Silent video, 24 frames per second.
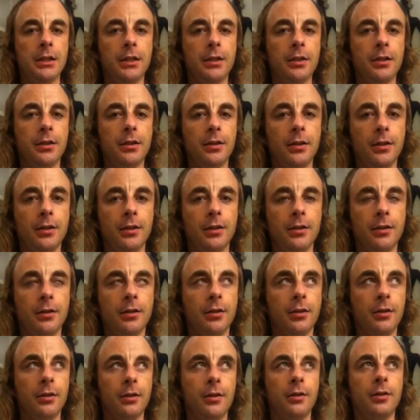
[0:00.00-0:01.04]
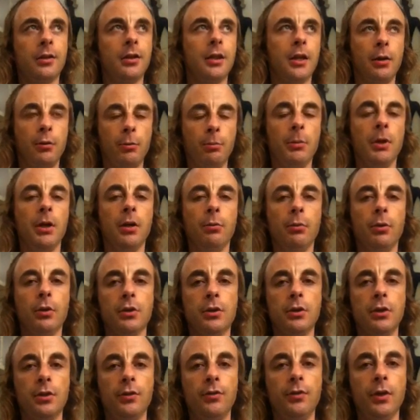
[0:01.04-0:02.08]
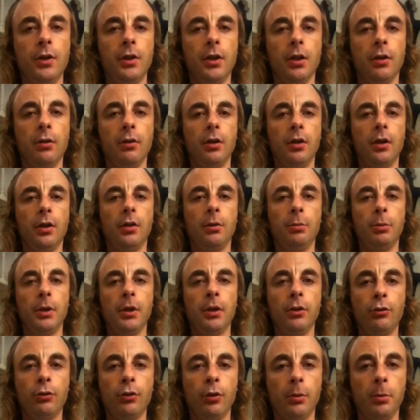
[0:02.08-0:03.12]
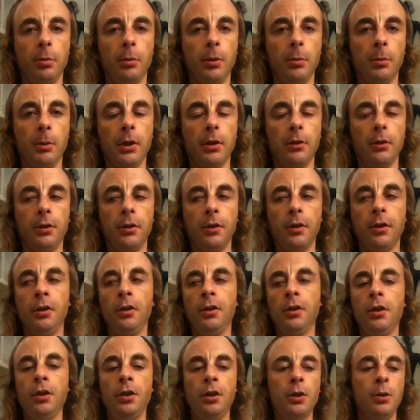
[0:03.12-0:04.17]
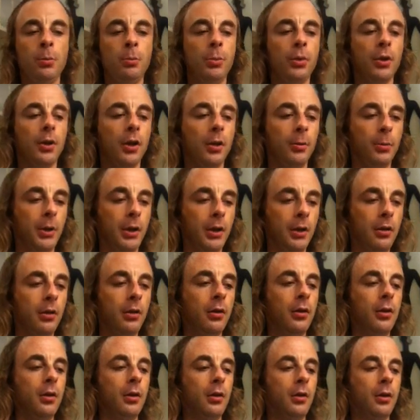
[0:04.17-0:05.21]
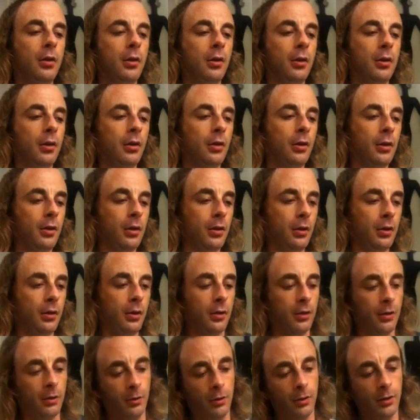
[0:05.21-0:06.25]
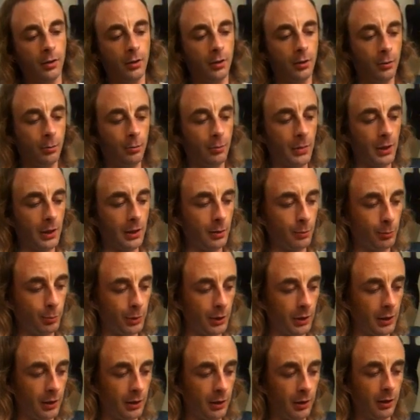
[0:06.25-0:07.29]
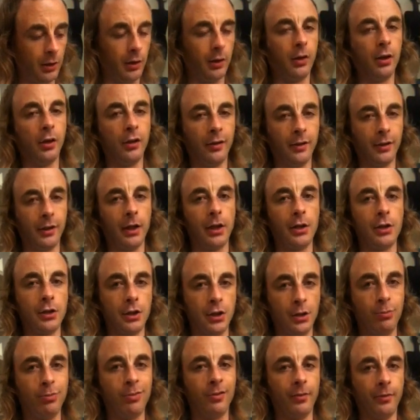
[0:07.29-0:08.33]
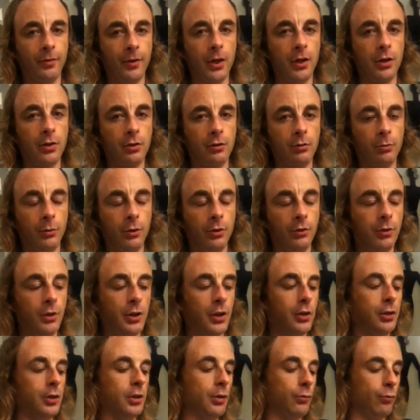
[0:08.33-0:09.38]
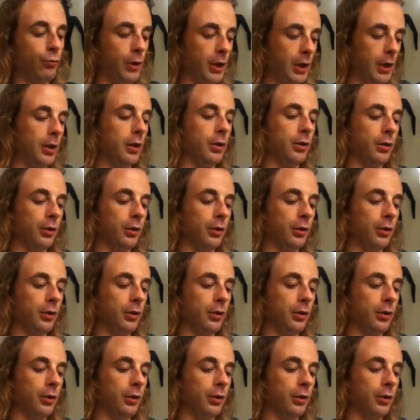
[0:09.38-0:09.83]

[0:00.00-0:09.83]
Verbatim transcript: because, uh, because they might watch this video and then I'll be in trouble about it. But I mean, the man playing the guitar is actually a professional musician, really